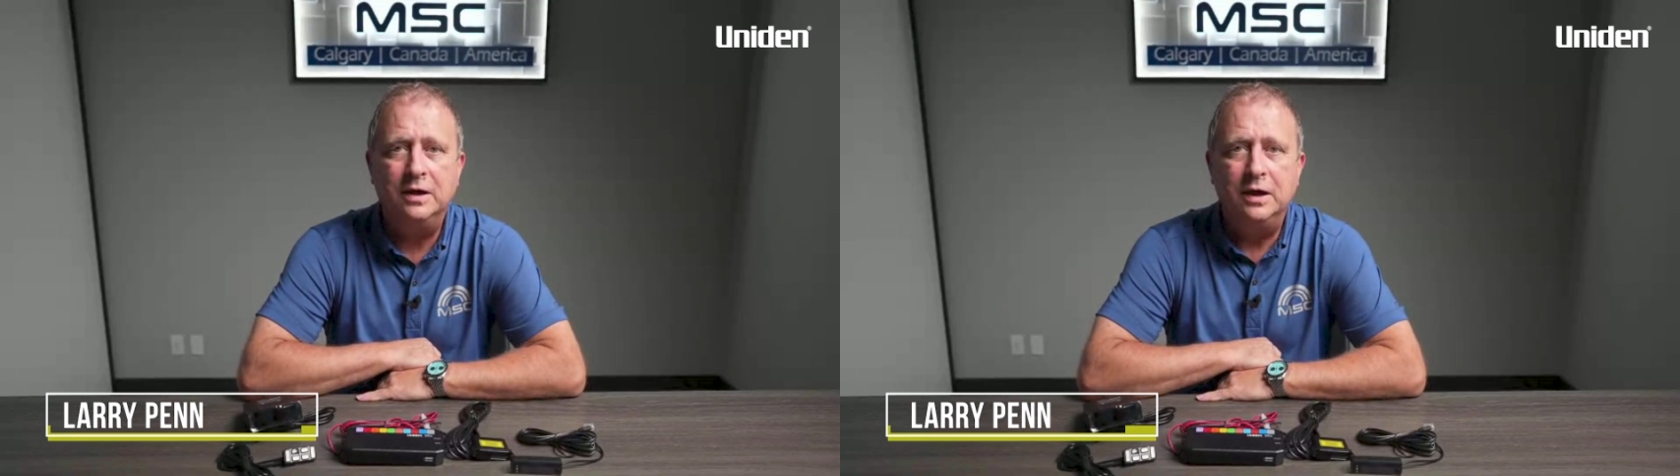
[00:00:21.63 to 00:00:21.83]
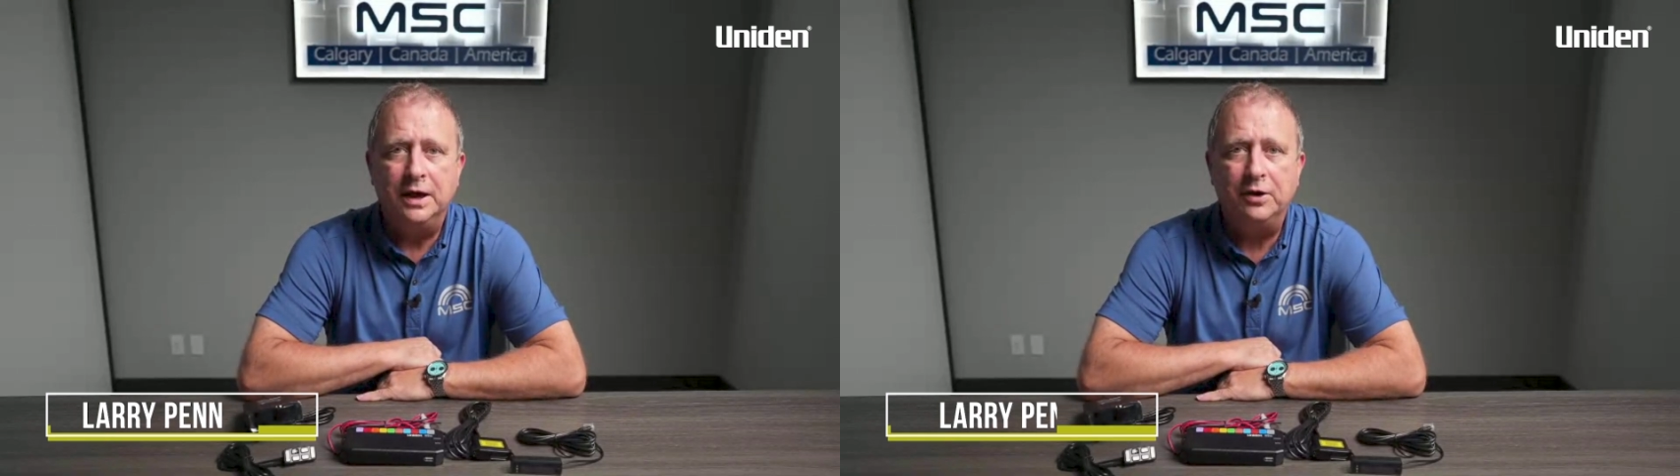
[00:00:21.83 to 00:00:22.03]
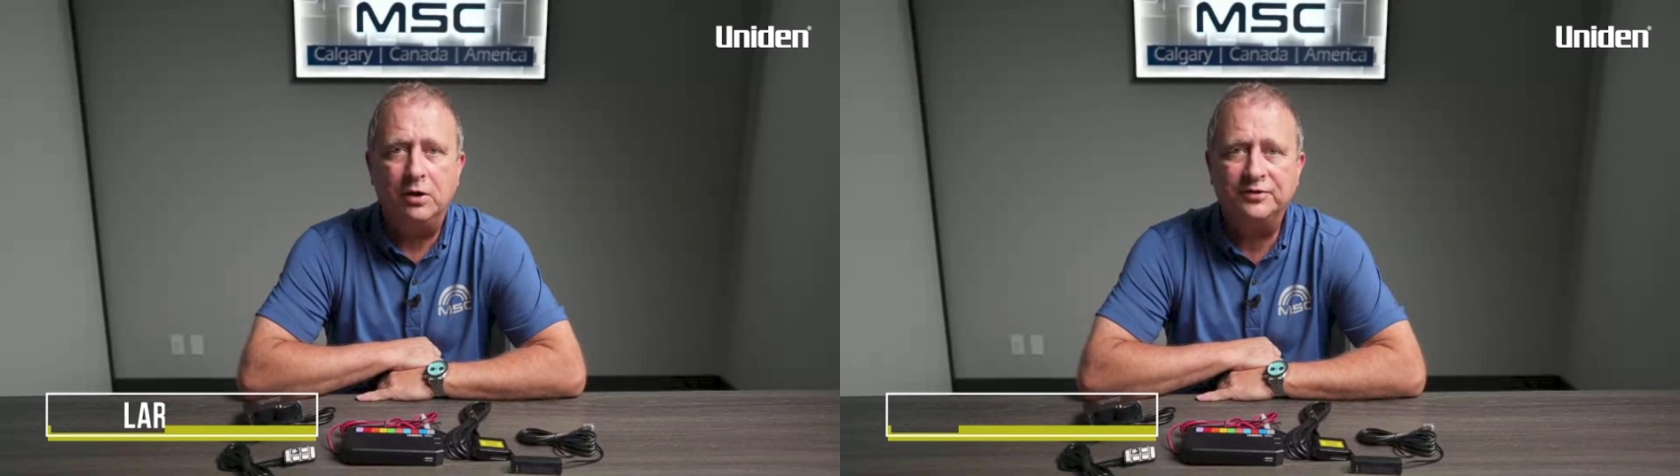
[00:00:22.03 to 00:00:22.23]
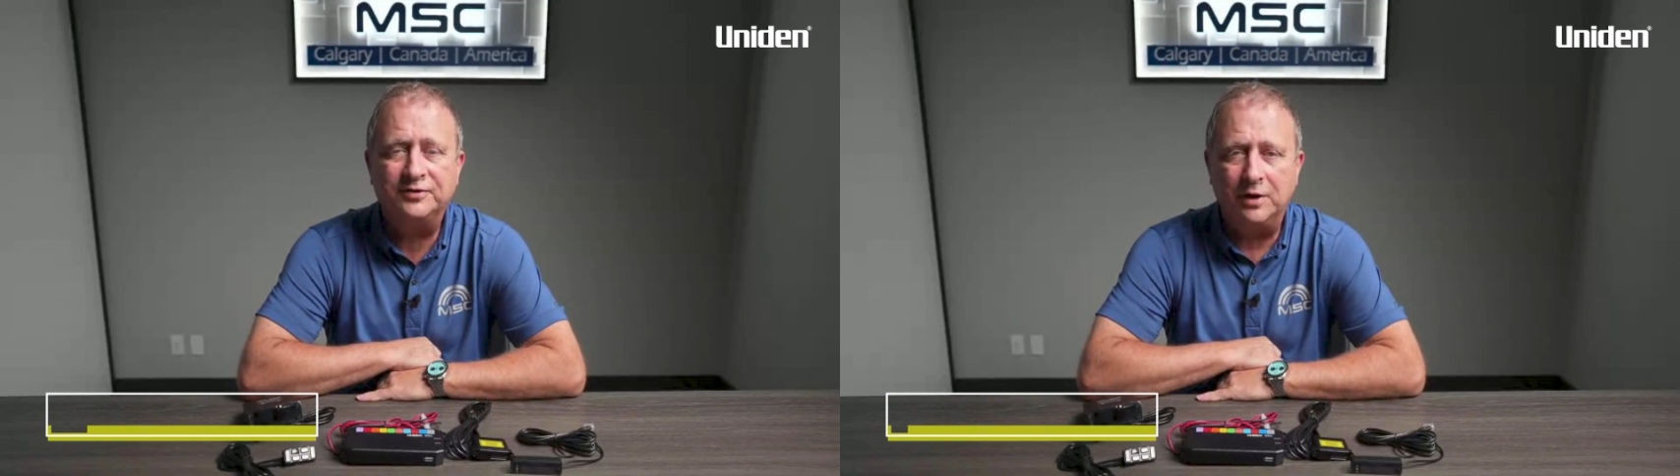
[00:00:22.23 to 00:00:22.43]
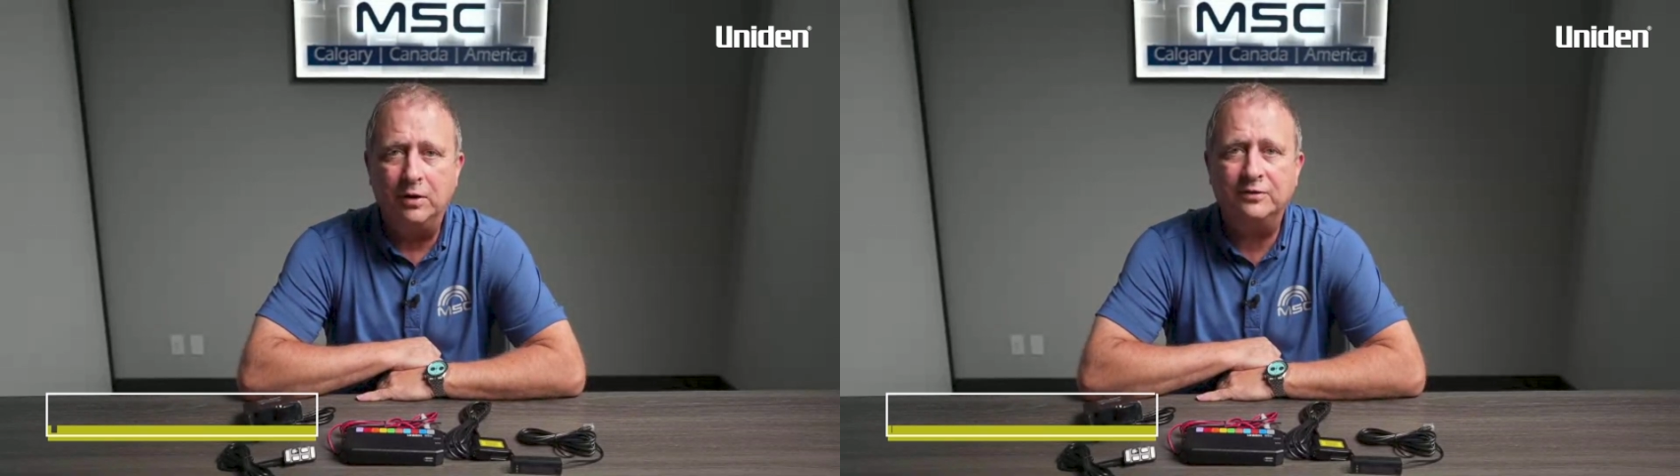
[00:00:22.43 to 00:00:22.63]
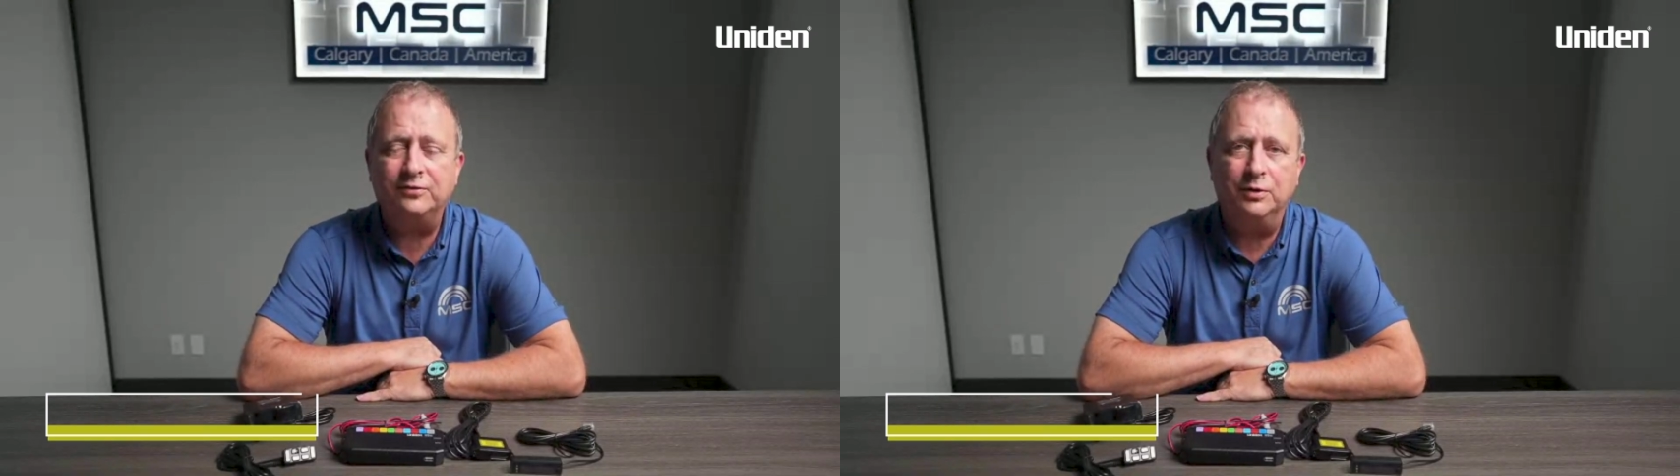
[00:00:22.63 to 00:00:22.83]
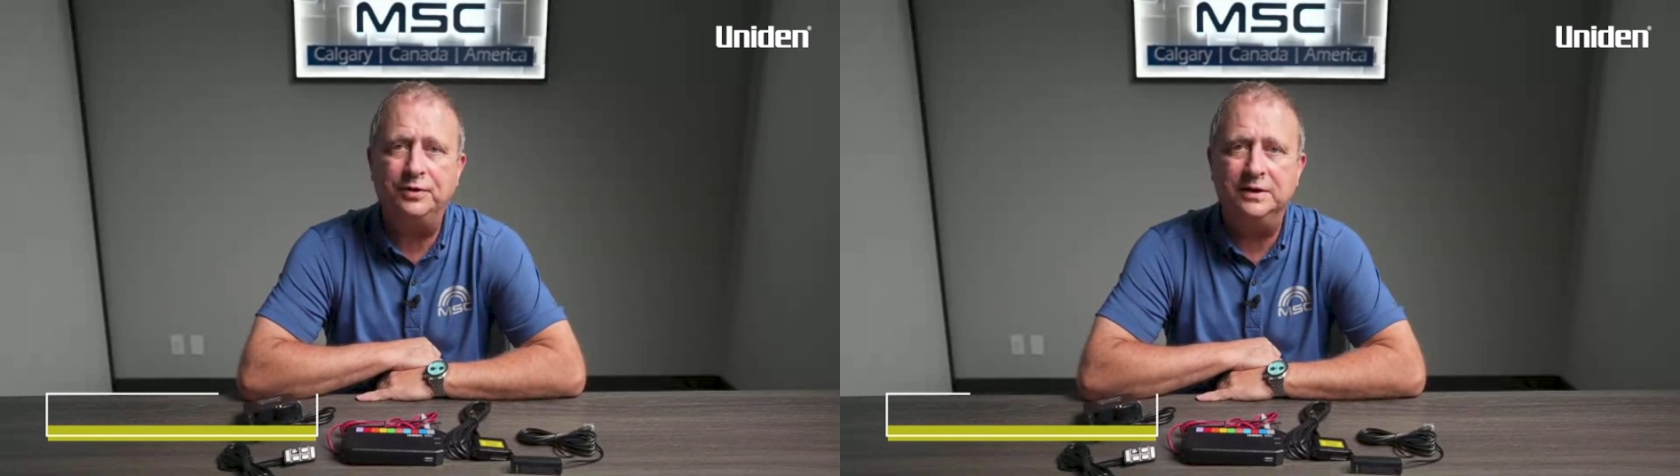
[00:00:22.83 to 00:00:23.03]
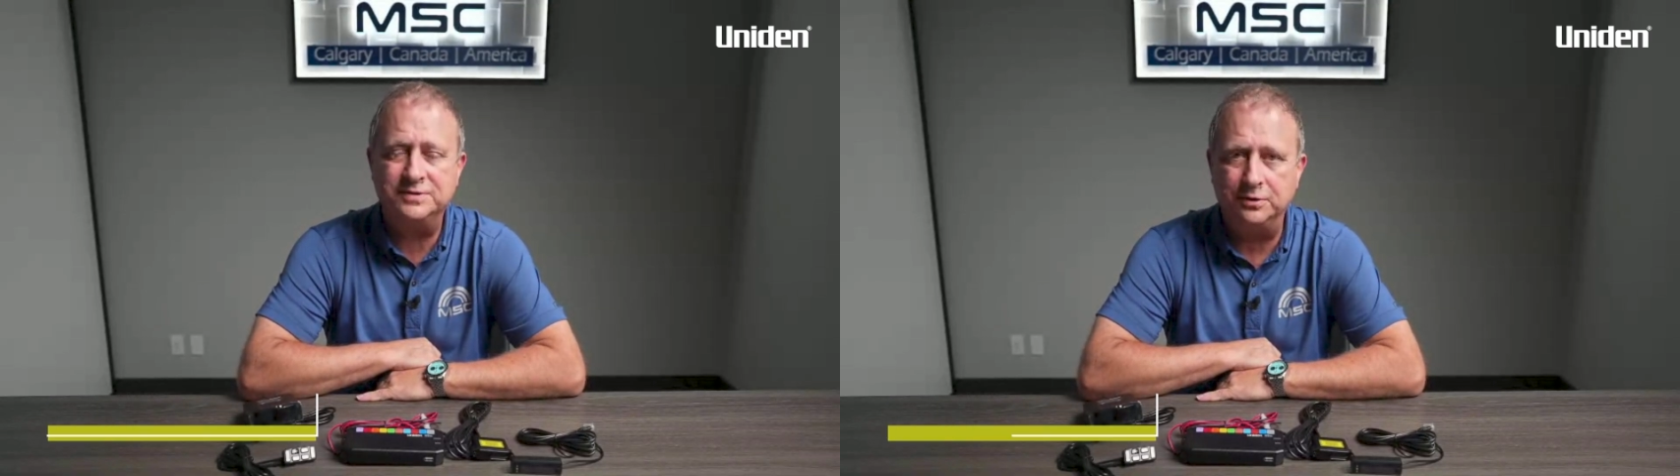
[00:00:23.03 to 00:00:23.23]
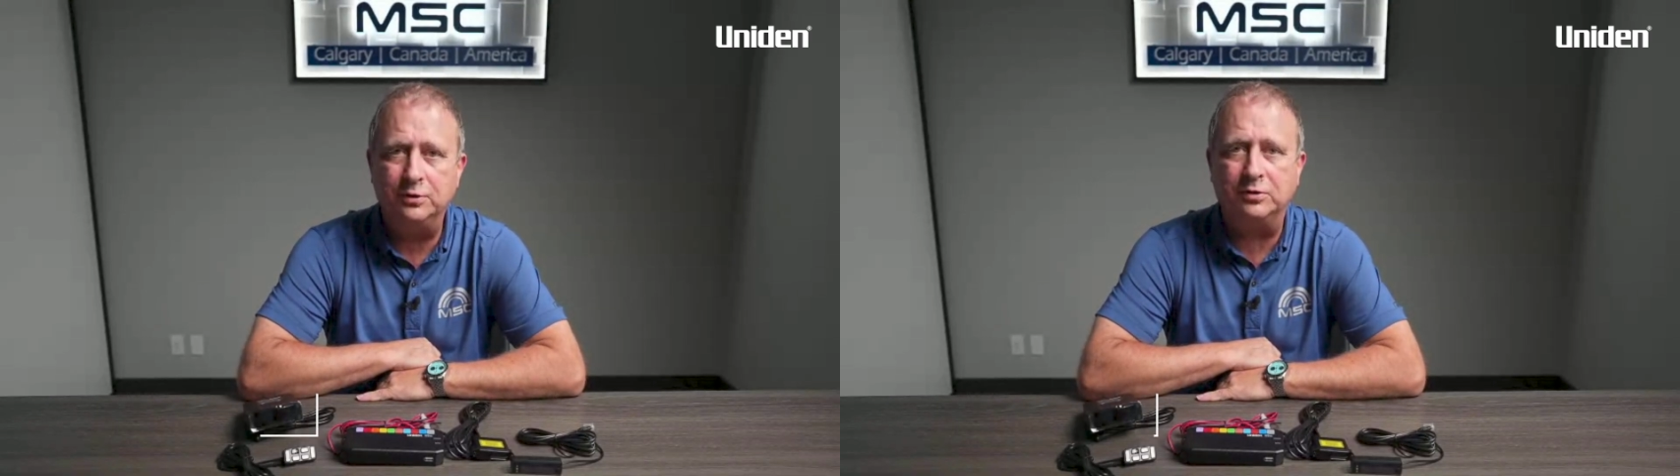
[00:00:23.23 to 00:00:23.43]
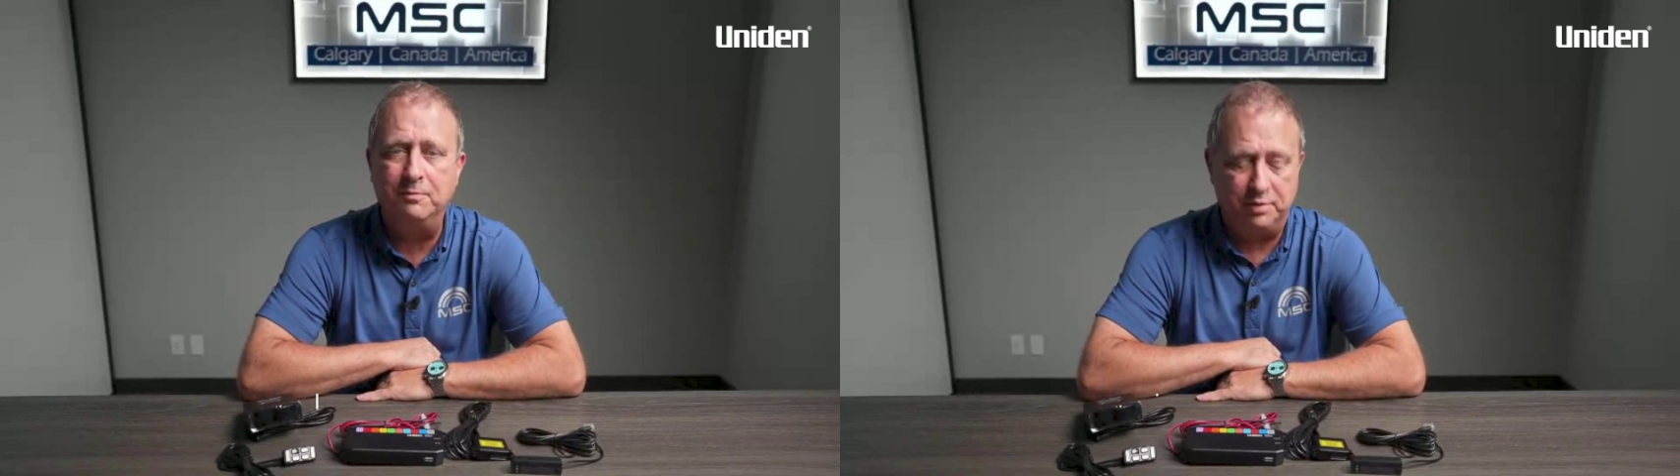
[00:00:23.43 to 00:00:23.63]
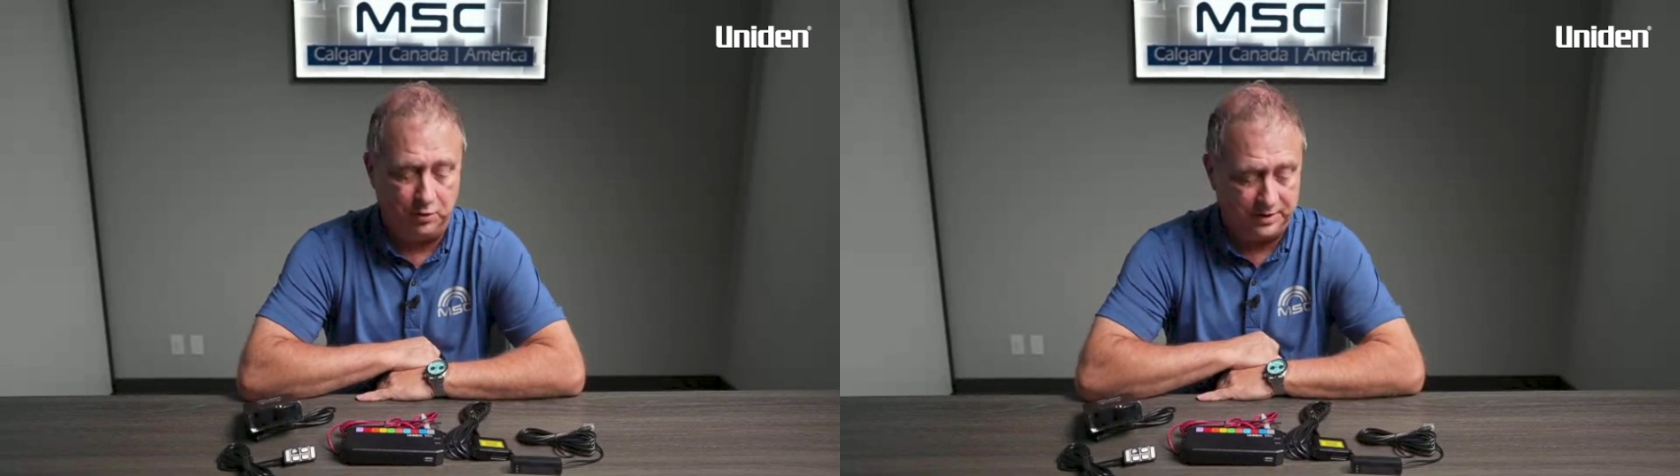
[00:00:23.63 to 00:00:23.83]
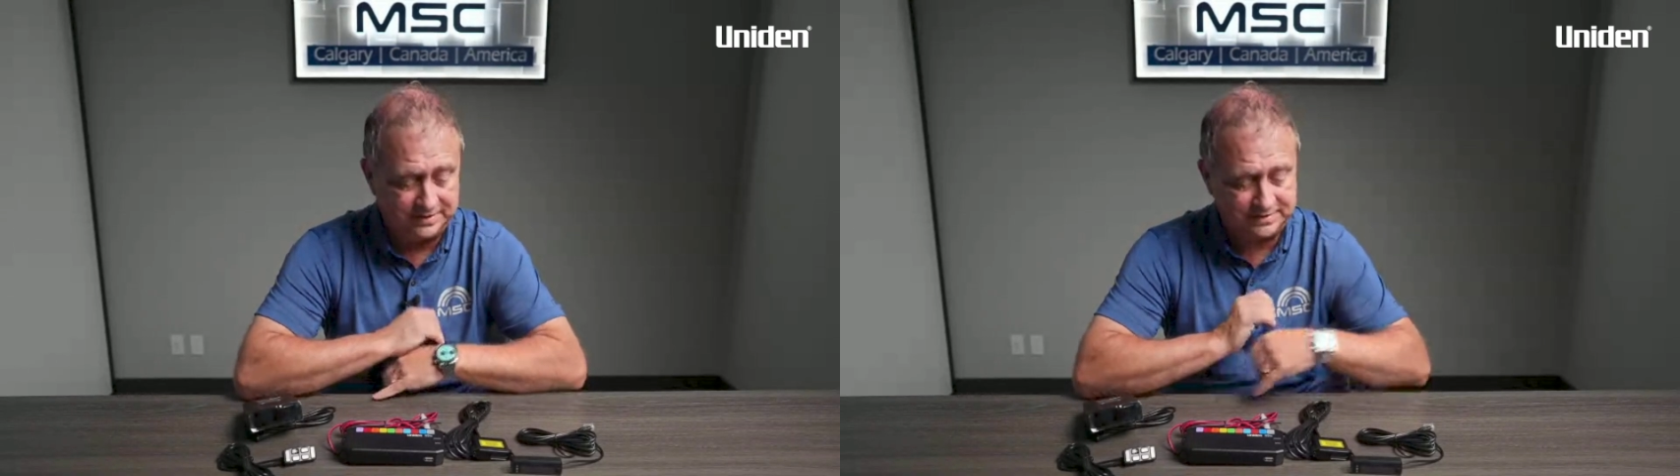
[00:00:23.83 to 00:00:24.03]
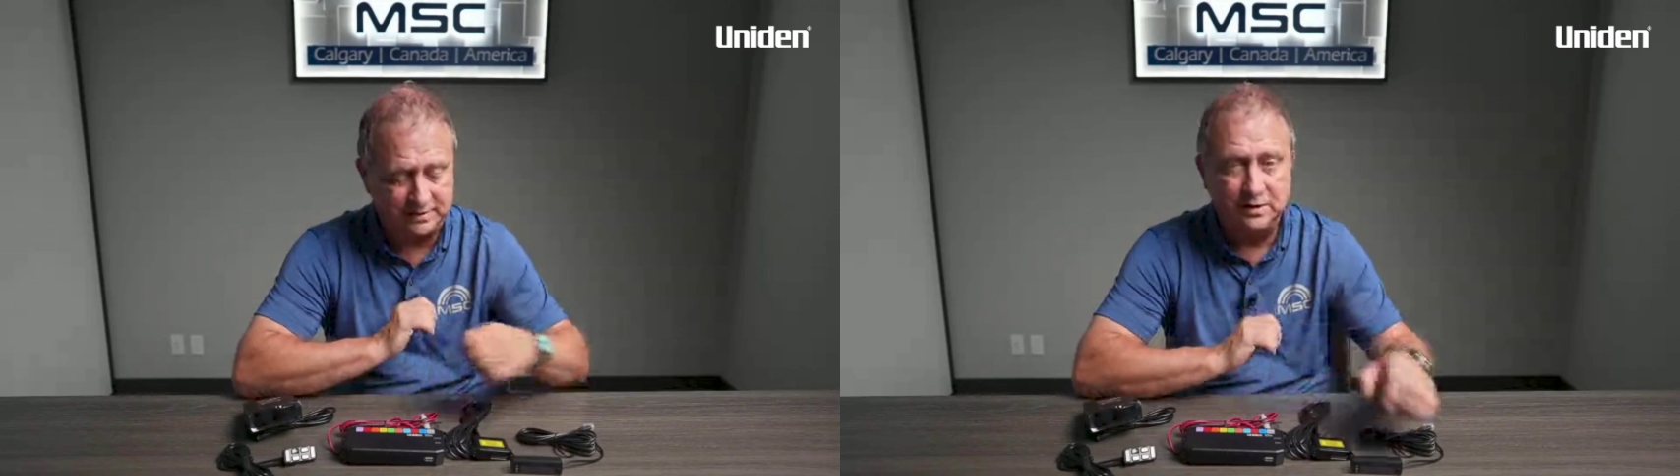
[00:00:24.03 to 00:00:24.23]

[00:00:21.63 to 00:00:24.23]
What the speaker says: It all starts with the internal components,